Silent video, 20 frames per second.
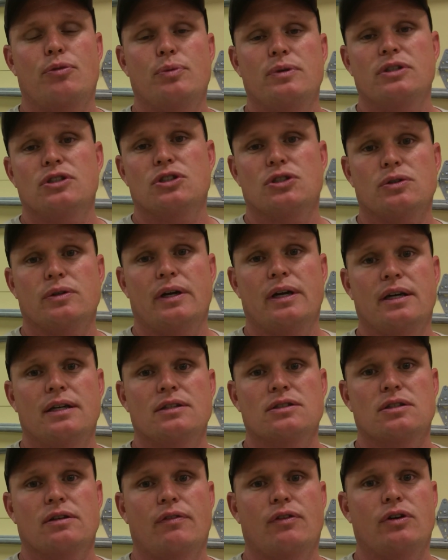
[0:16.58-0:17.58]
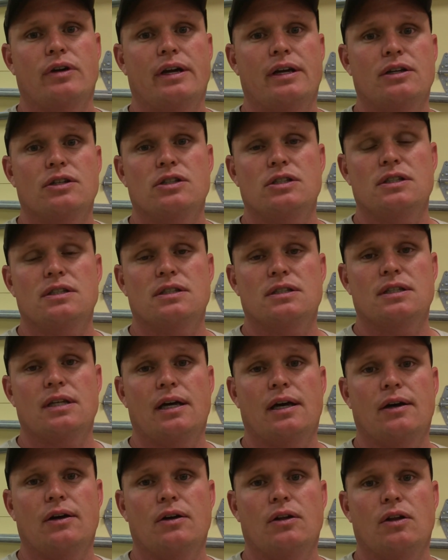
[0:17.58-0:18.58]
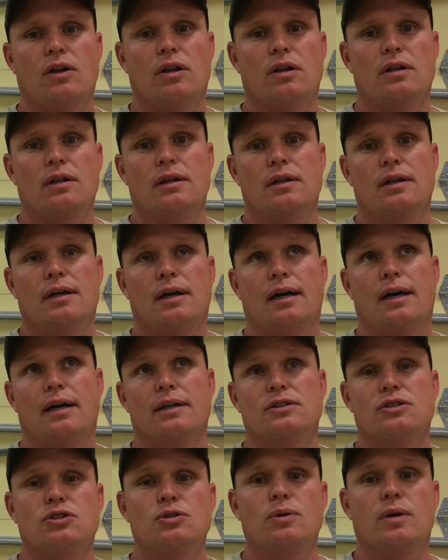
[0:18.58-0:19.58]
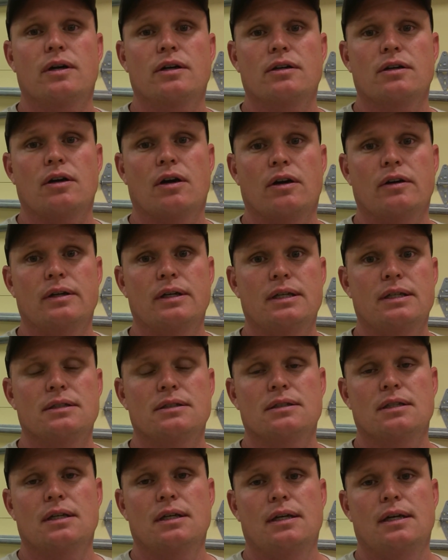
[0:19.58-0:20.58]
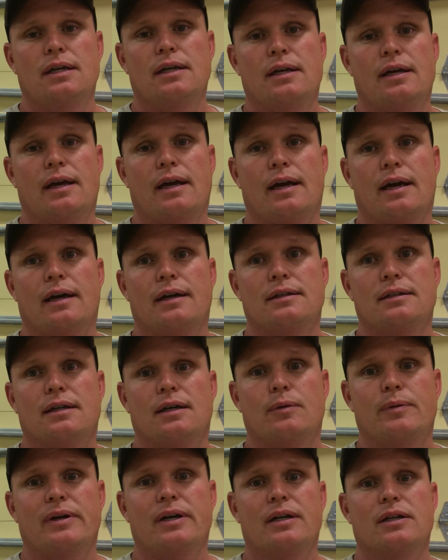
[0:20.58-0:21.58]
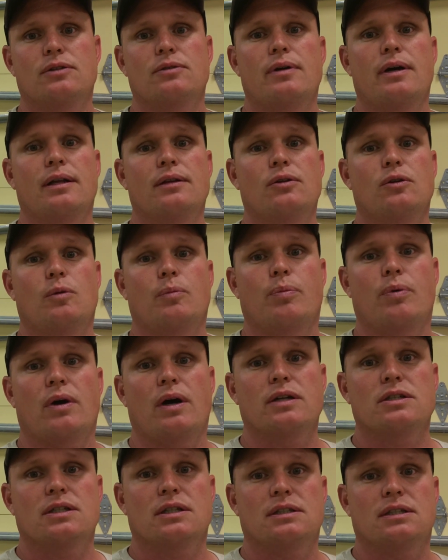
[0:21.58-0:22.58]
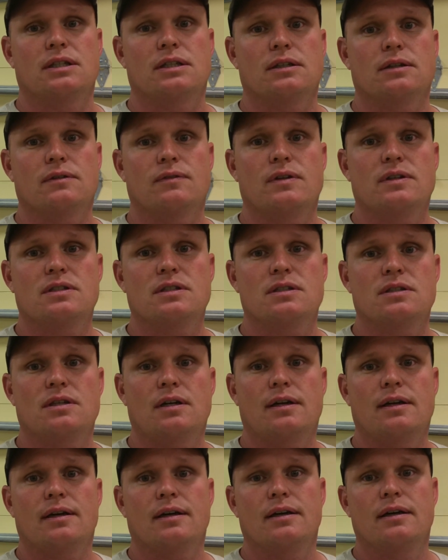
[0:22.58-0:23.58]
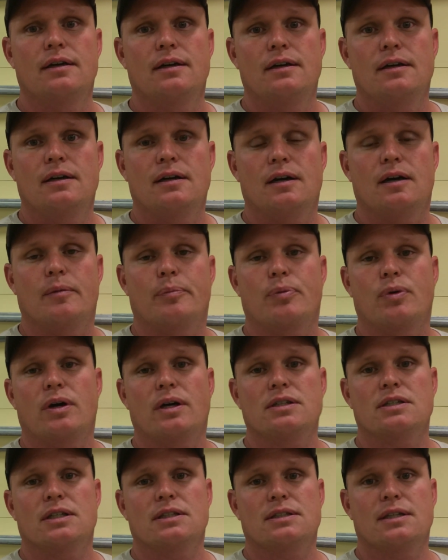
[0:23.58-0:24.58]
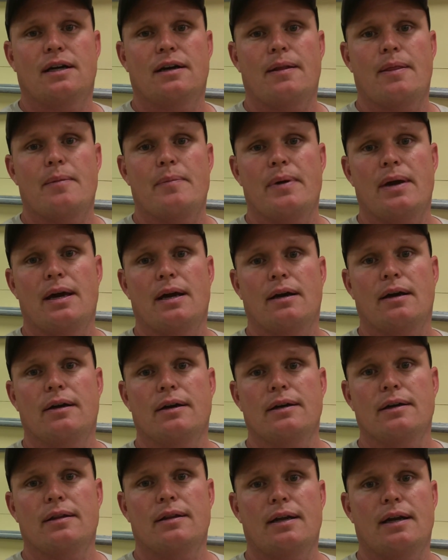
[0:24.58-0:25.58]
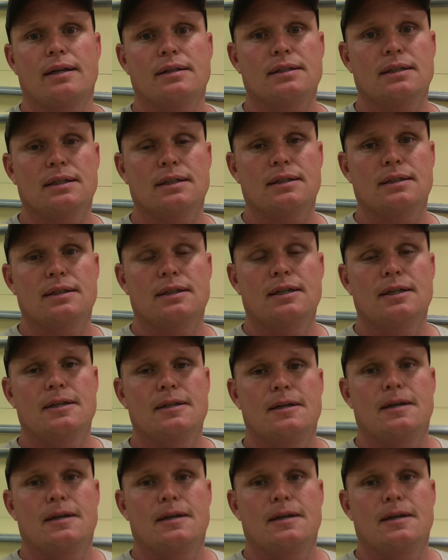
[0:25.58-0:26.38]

three strings of their Energy Cell 200REs, and we got a great little project here. This is on a project down in the Bay Area that I did.